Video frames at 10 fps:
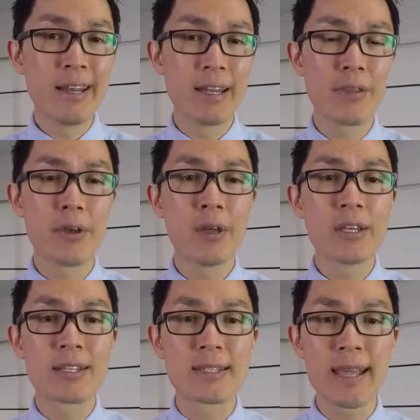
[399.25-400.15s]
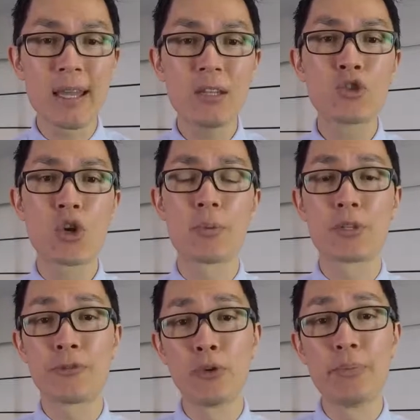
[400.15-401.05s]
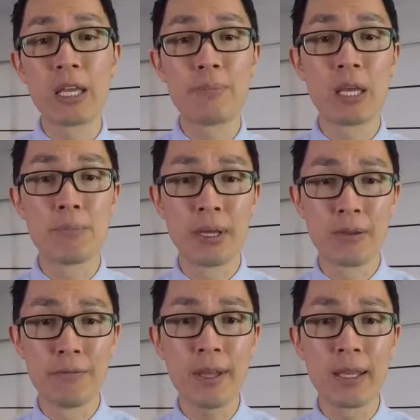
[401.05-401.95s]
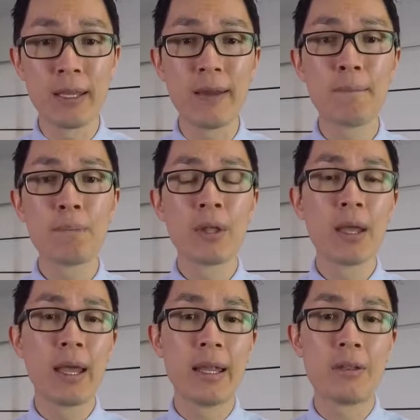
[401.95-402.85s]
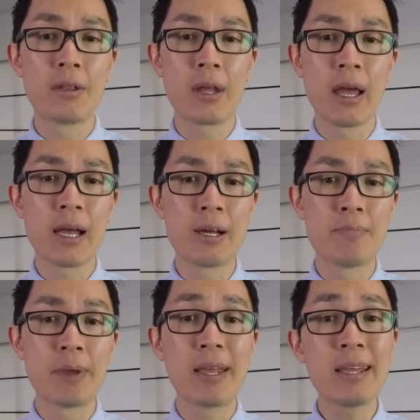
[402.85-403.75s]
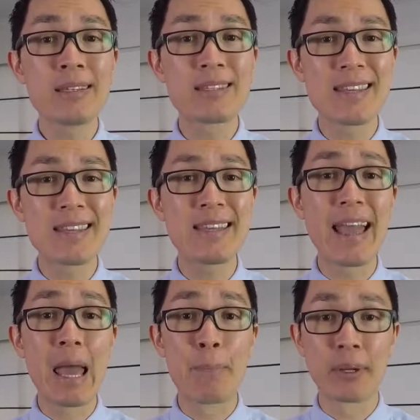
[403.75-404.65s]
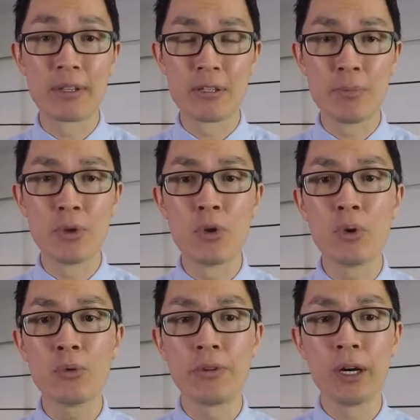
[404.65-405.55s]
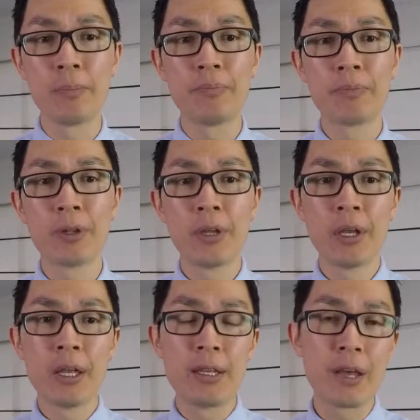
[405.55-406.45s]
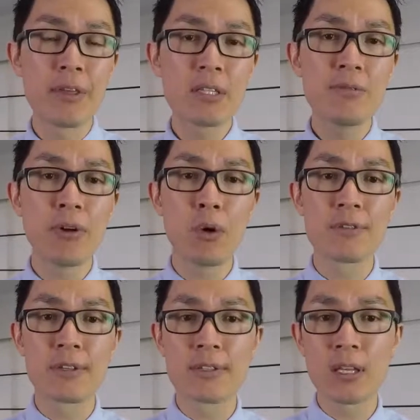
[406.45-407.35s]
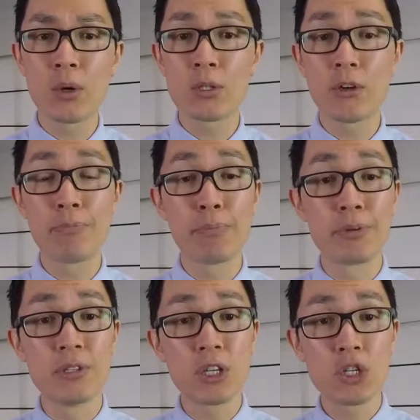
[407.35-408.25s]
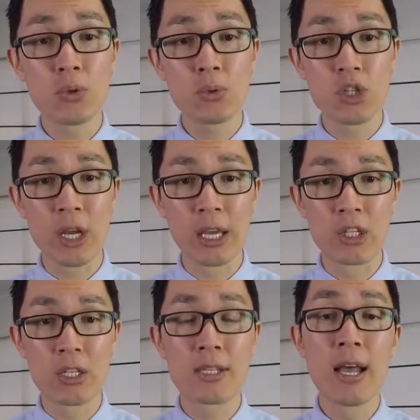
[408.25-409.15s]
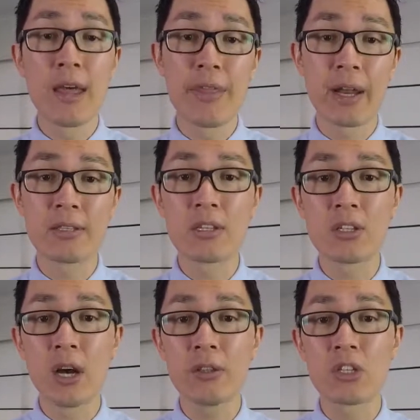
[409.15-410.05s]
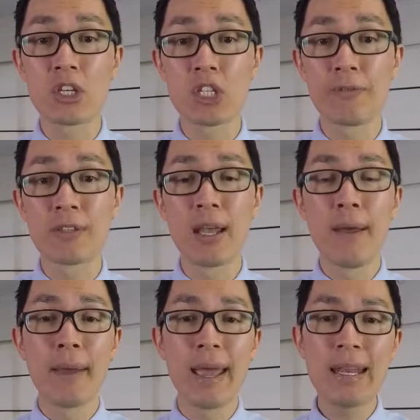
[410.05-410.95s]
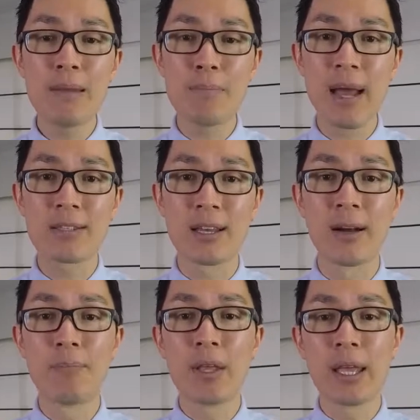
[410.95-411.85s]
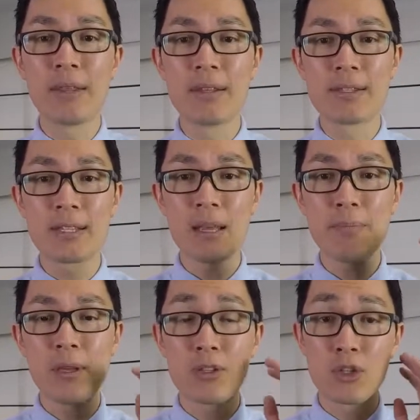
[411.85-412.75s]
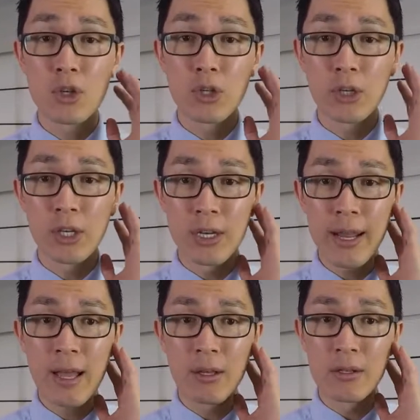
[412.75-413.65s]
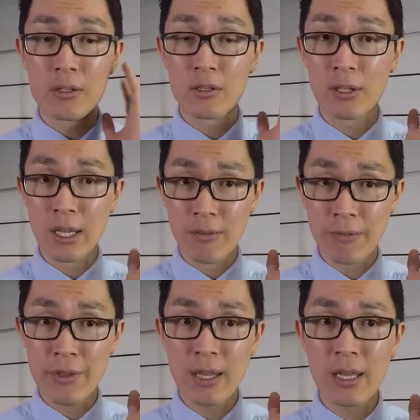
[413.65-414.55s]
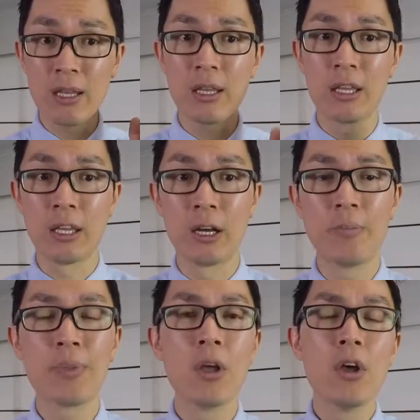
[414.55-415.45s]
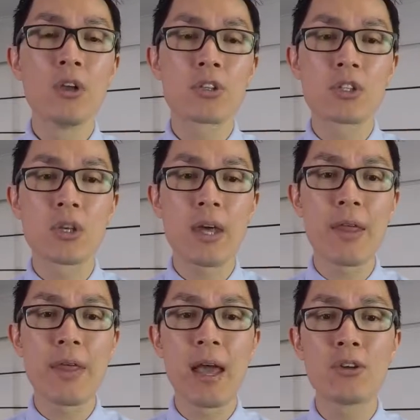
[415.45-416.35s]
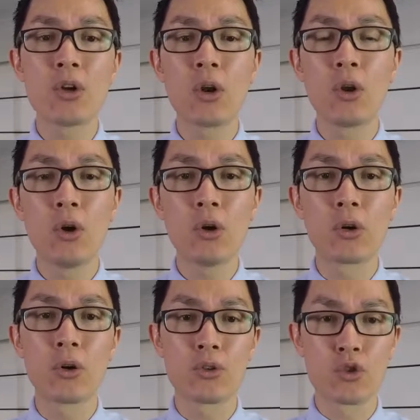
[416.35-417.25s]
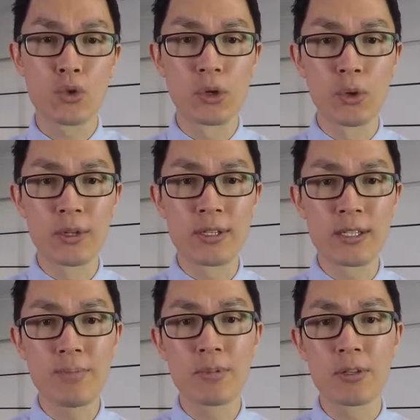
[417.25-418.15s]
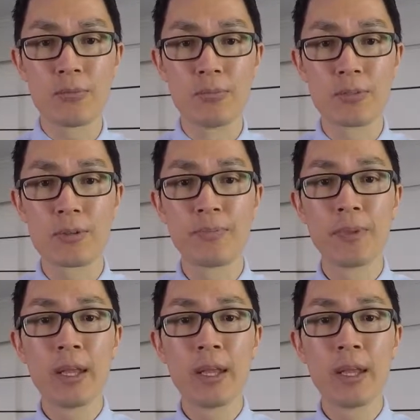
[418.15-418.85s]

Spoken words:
Now, the standard treatment for BPPV is the Epley's maneuver. Now, this involves a series of positional changes that are designed to shift any matter in the semicircular canals into the inner ear so that they are no longer triggering symptoms.